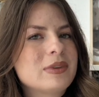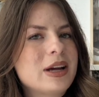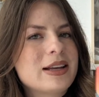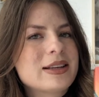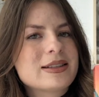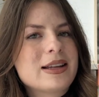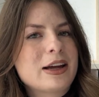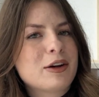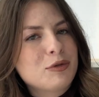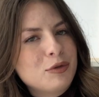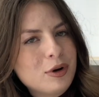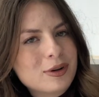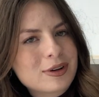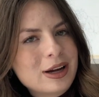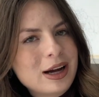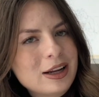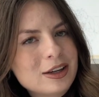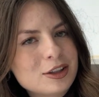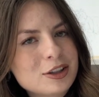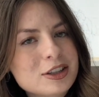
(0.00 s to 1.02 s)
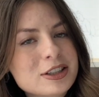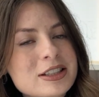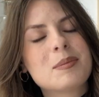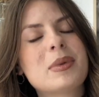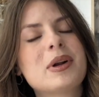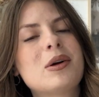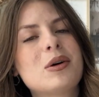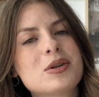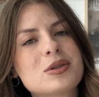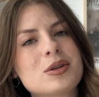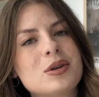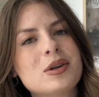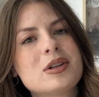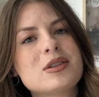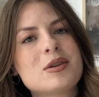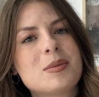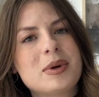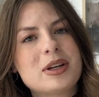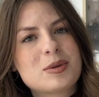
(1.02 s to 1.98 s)
has like fall colors, but also
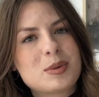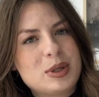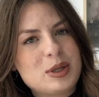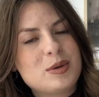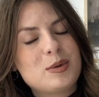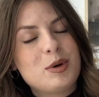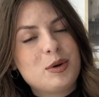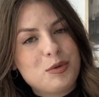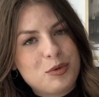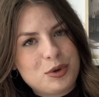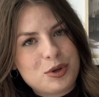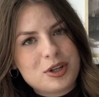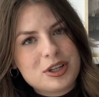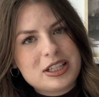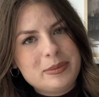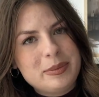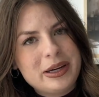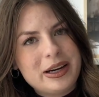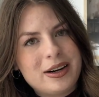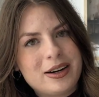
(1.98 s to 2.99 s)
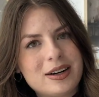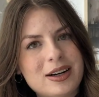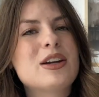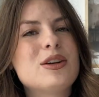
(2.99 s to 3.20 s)
it's on my 2024 TBR.